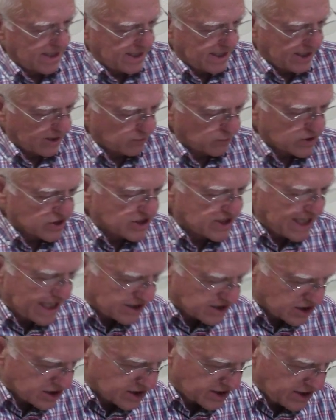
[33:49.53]
It was
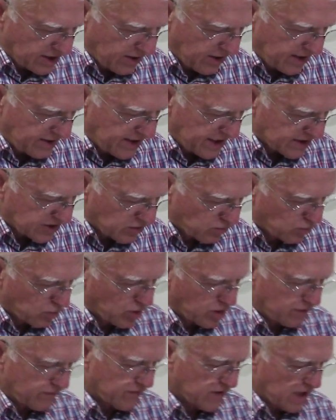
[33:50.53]
necessary that the
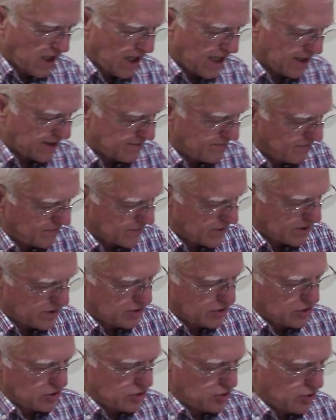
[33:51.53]
word of God
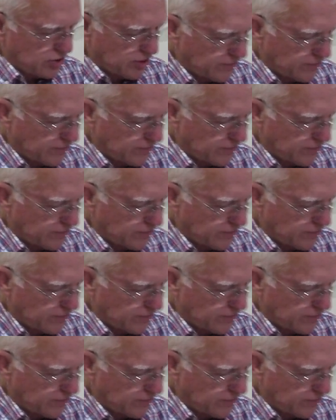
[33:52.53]
should